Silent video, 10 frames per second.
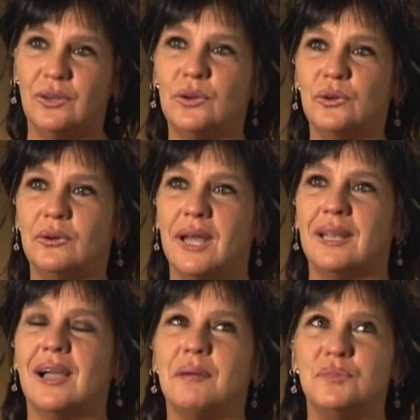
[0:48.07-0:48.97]
who
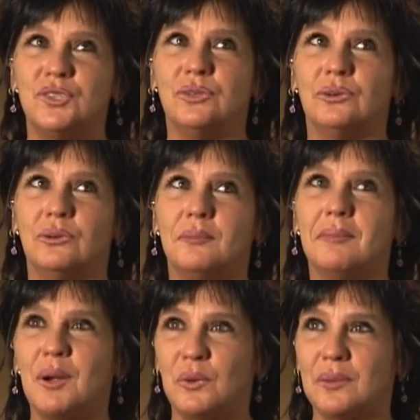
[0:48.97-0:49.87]
had come to
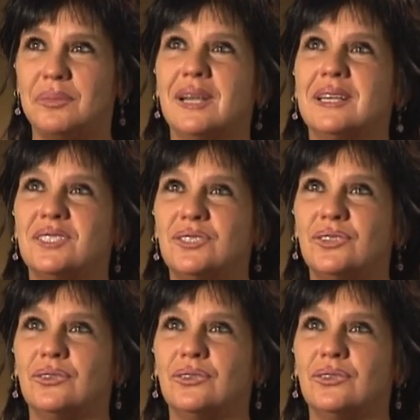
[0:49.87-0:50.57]
my workplace